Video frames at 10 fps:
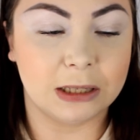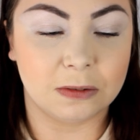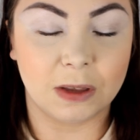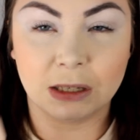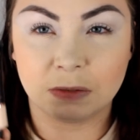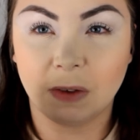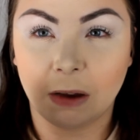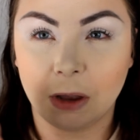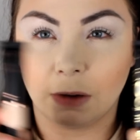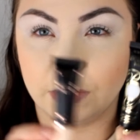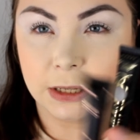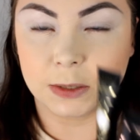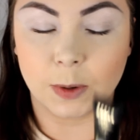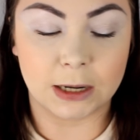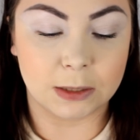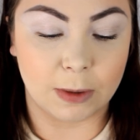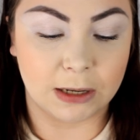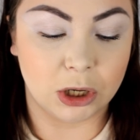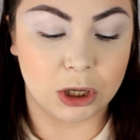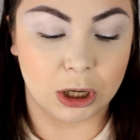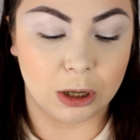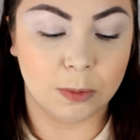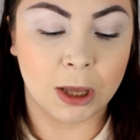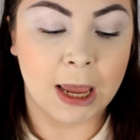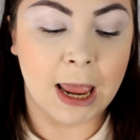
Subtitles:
it's very obvious what it's meant to dupe.